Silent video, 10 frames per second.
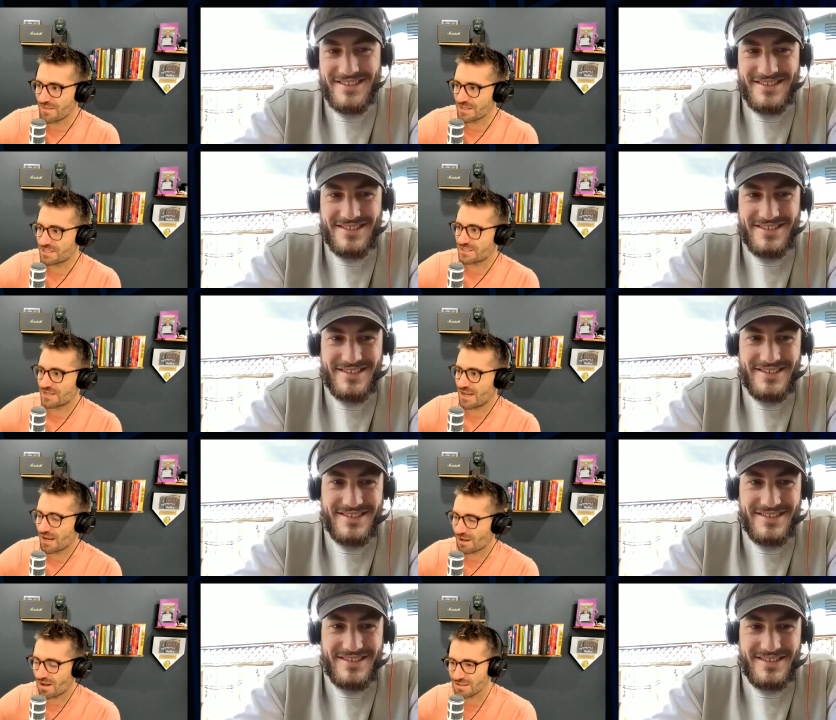Speaker 1: this is uh,
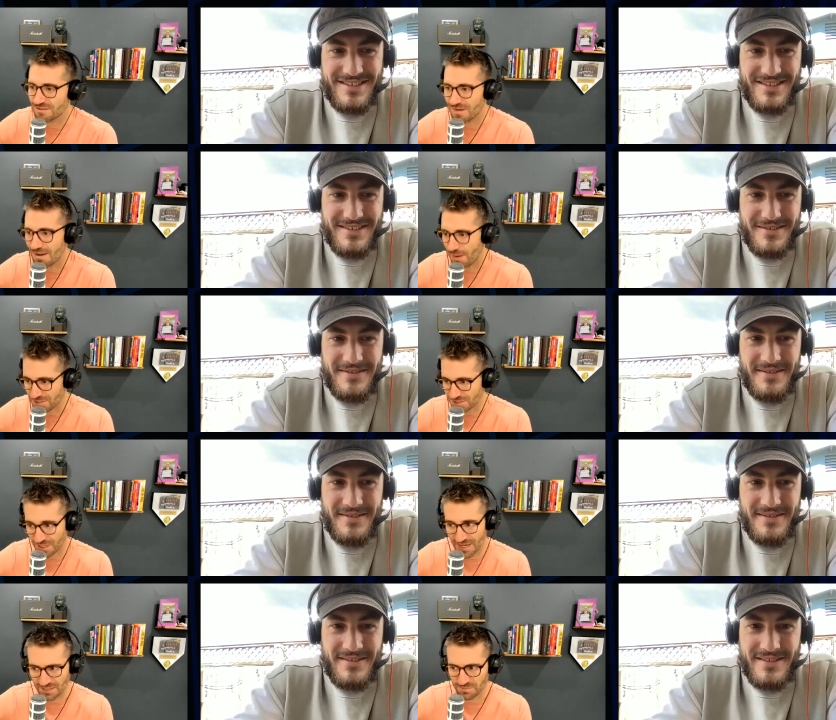Collin over at Monster
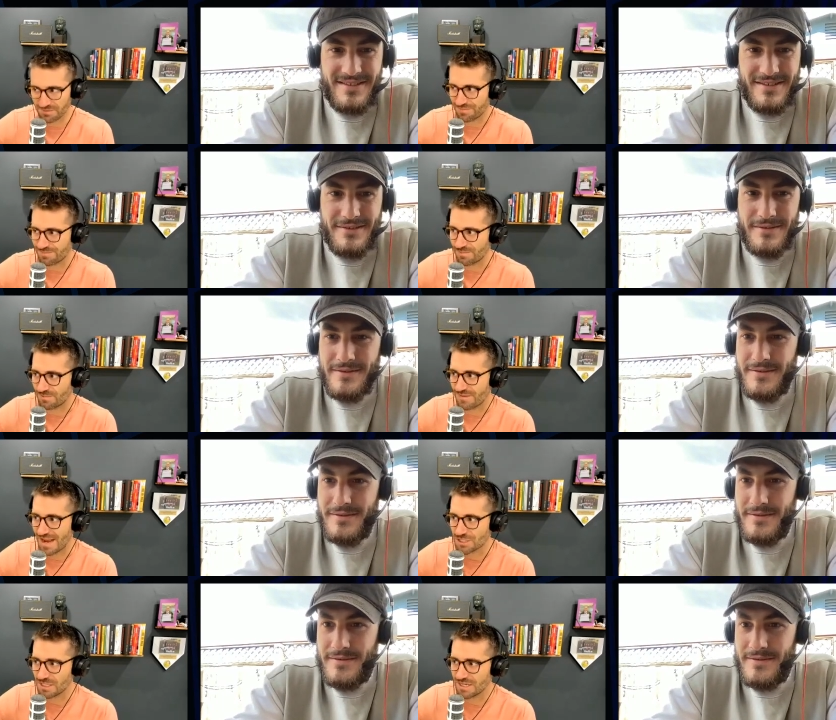Connect. We've we've
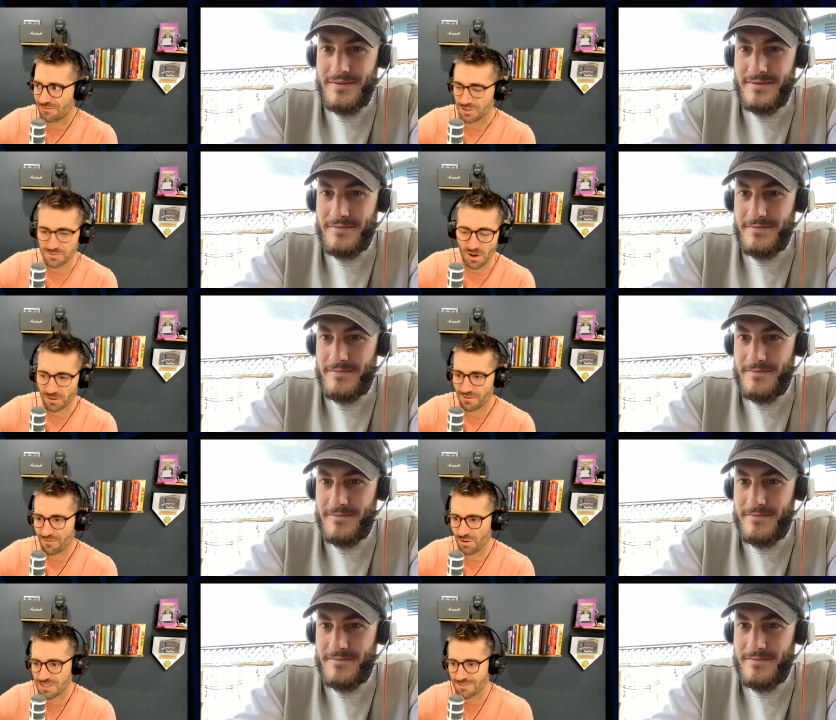actually never spoken
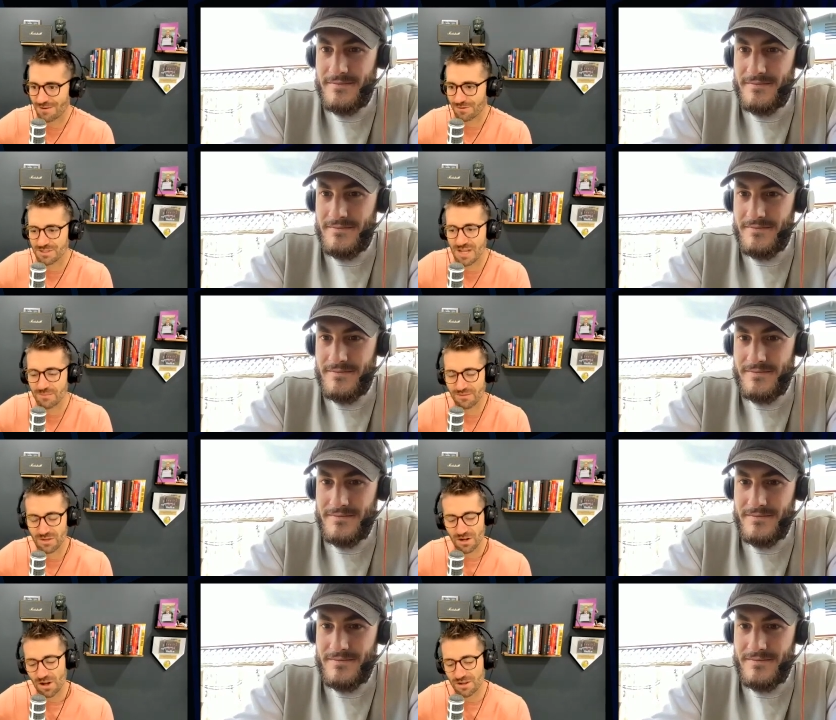before. This is my first time giving you
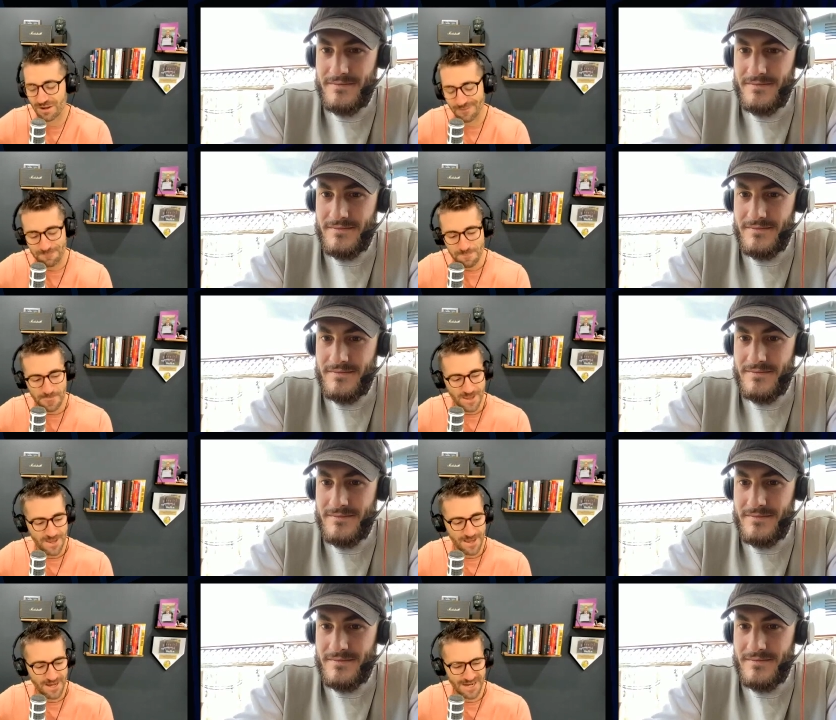a call here.
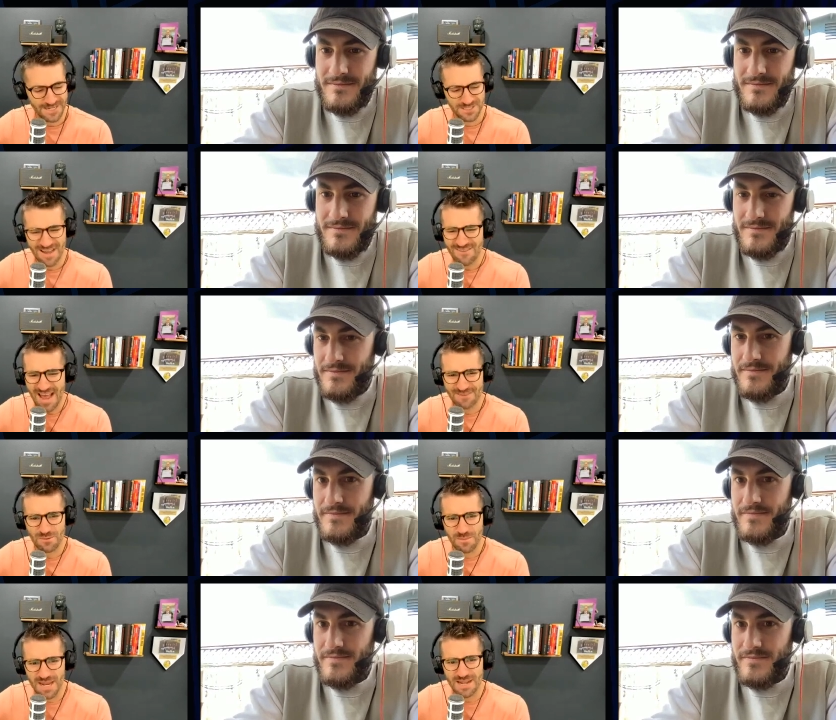Uh, do you have half a
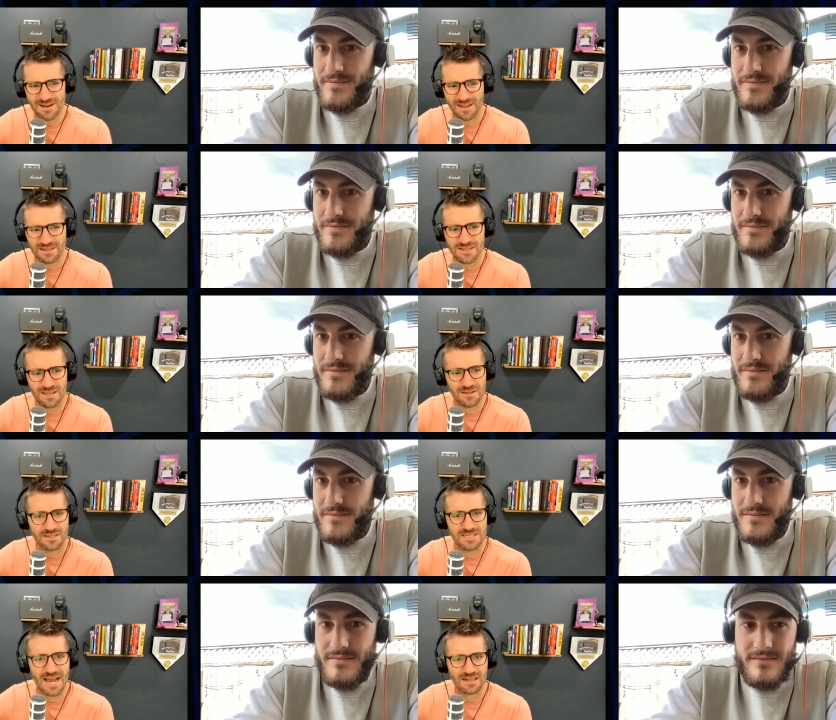minute, and I can tell you
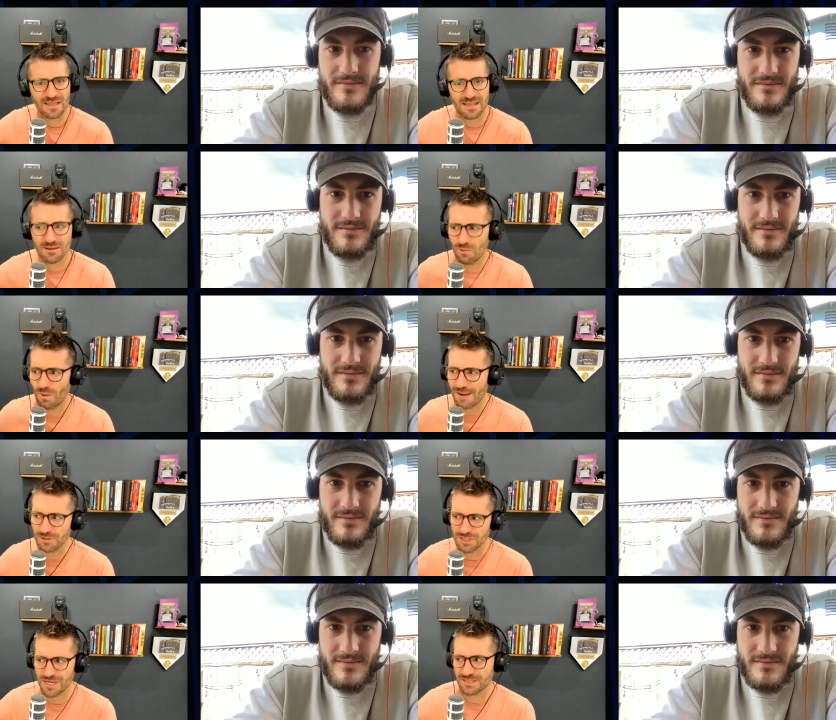exactly why I'm
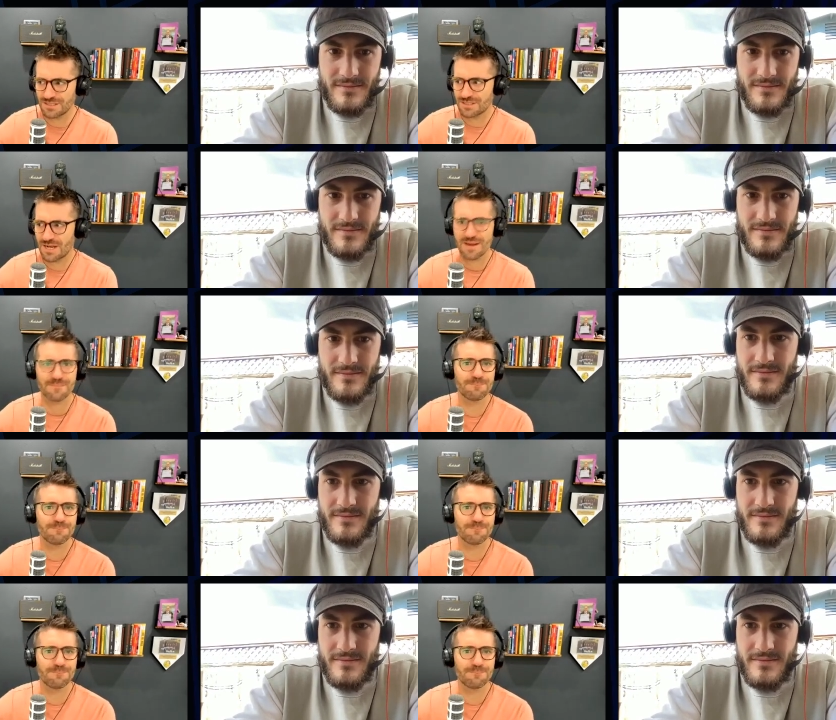reaching out to you today?